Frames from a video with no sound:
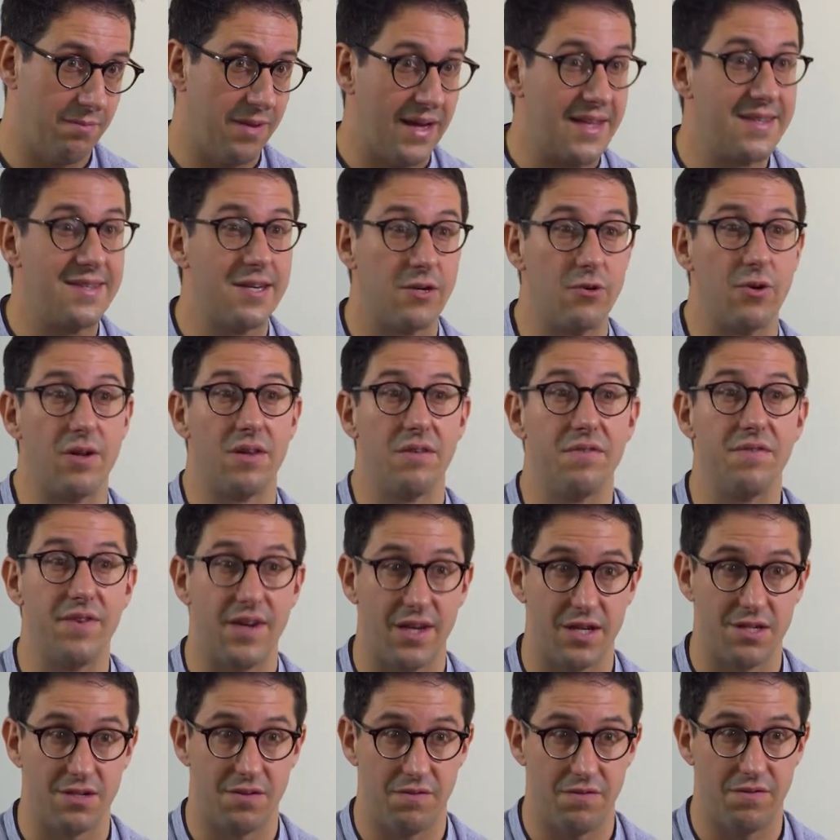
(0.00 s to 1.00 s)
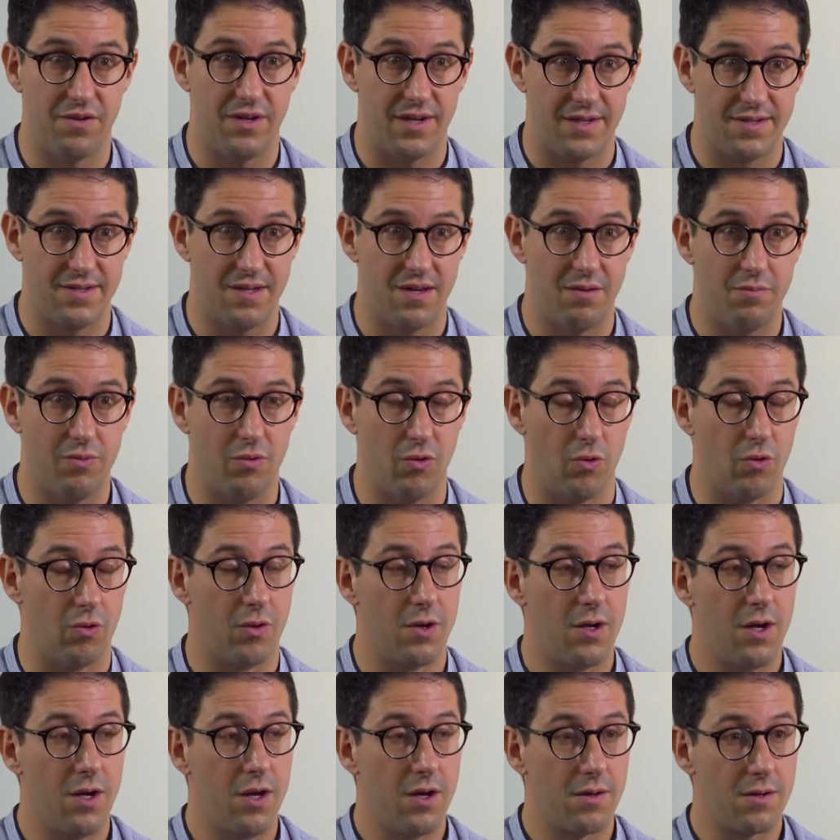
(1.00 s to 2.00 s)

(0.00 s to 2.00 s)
Bacterial infection, for example.